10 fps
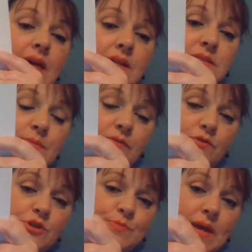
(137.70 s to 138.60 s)
that's my
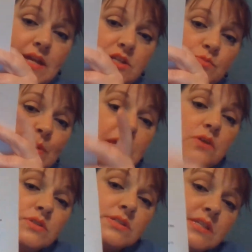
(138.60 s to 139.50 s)
first page. But
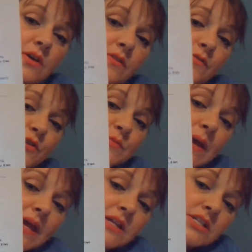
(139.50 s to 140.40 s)
you will see on the first
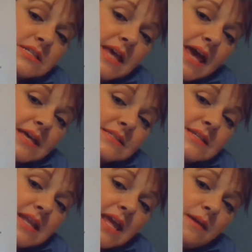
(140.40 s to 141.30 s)
page it has
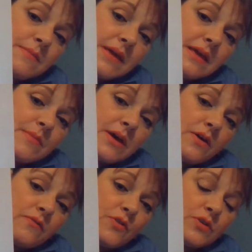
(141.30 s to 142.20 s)
name,
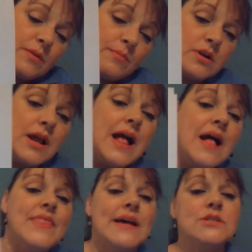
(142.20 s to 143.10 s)
email, and phone number.
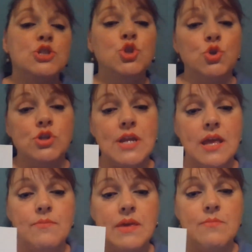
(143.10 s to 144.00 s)
That's your
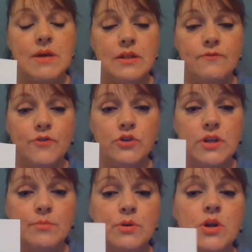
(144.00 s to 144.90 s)
name, email, and phone
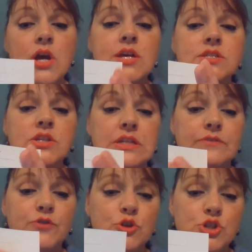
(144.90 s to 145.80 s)
number, so that
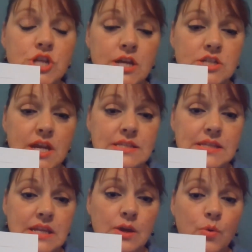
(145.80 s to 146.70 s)
if your judge has
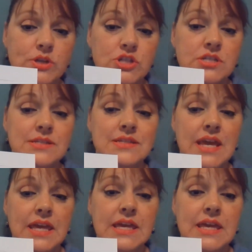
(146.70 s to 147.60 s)
any questions,
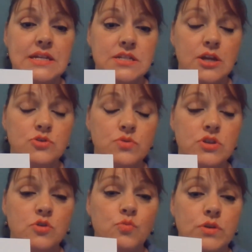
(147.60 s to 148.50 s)
they can get in touch with
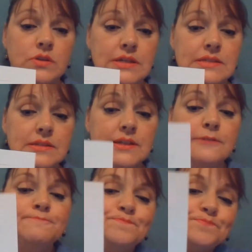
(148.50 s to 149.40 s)
you real easily.